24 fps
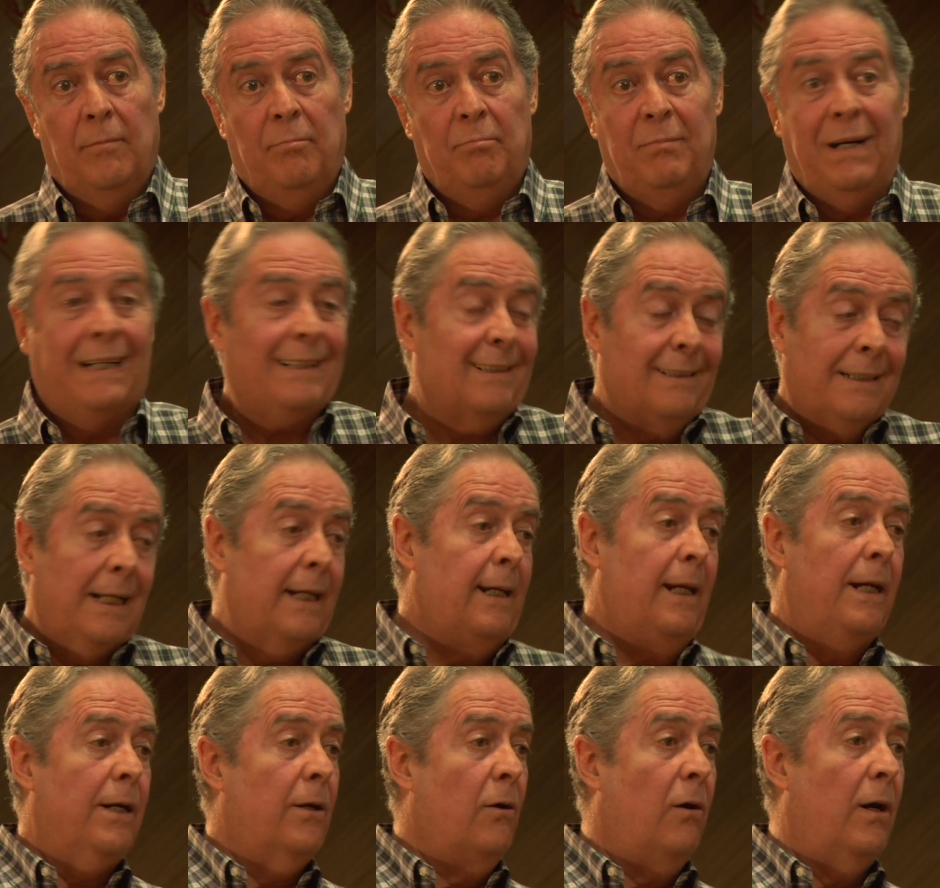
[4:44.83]
But they
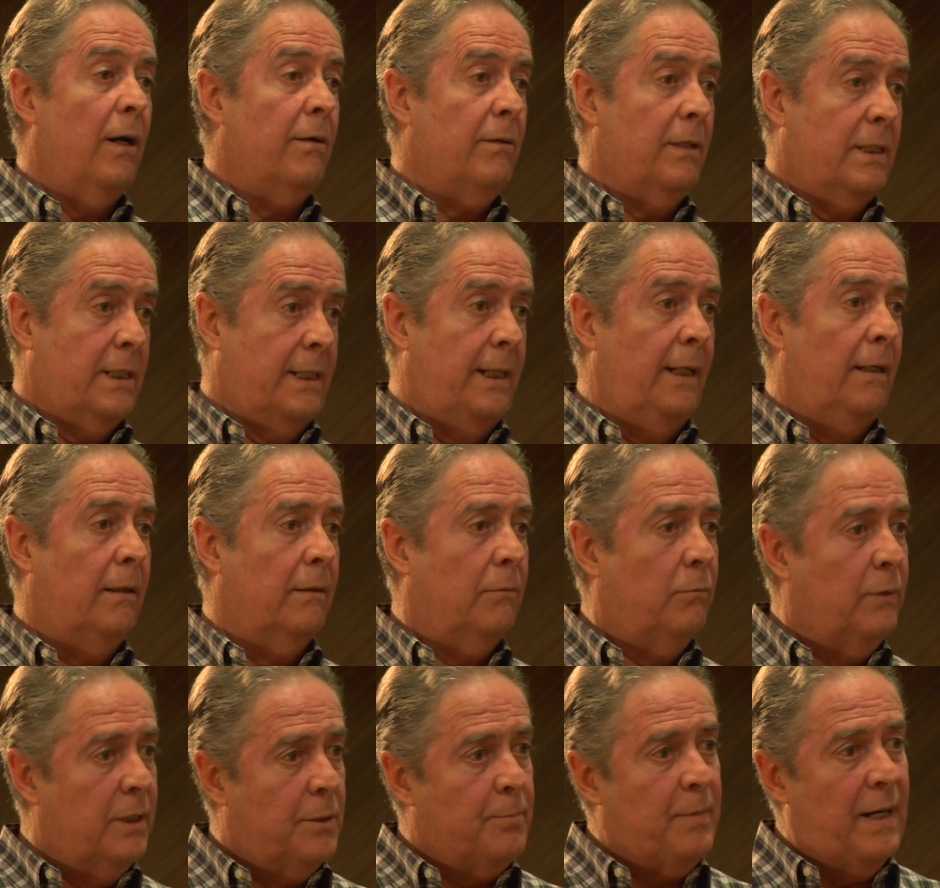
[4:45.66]
didn't know how to distill.
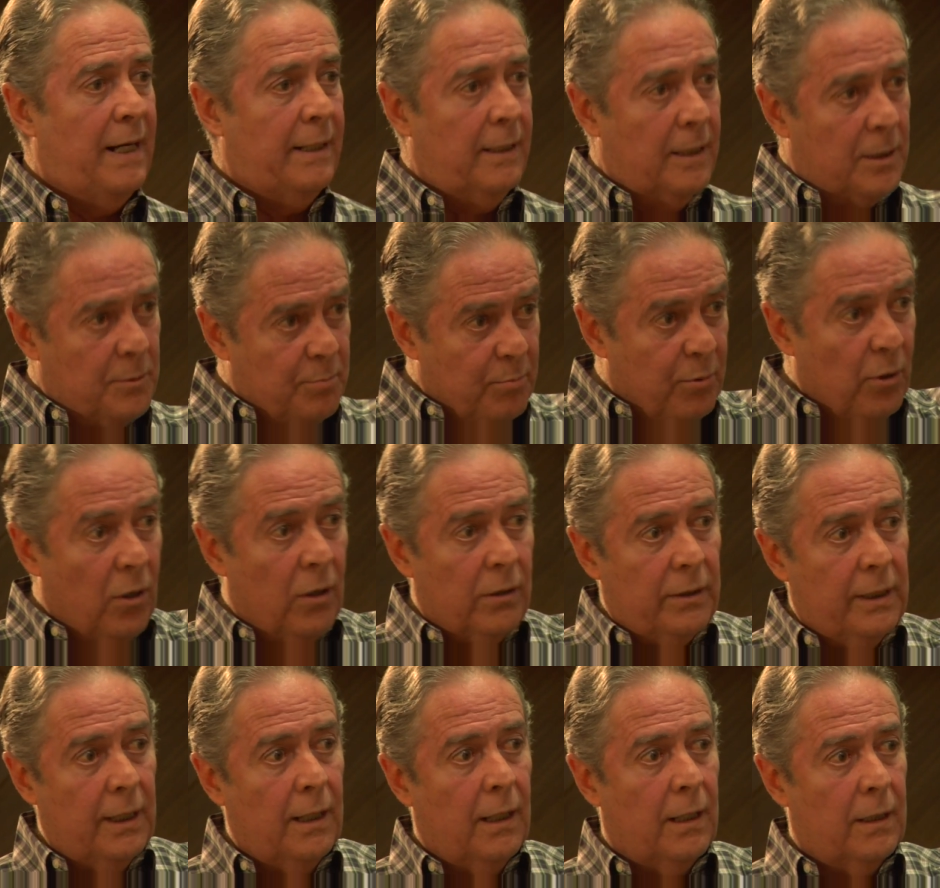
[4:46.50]
We Spaniards
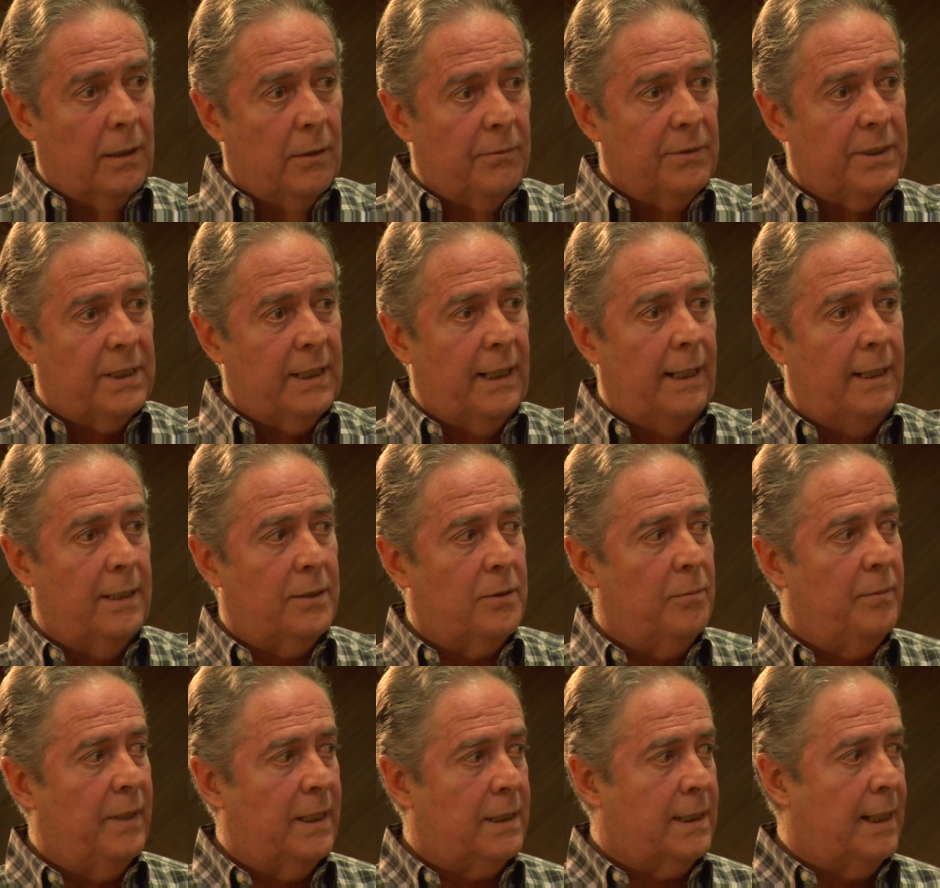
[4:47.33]
brought the art of distilling
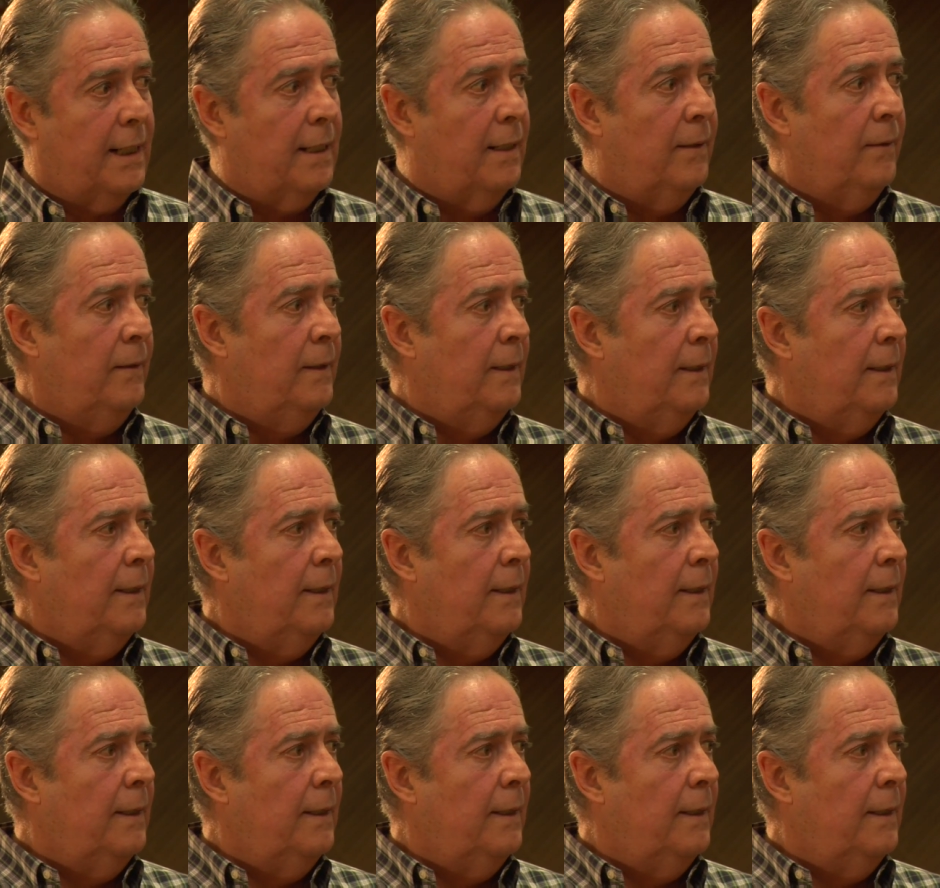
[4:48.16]
to Mexico.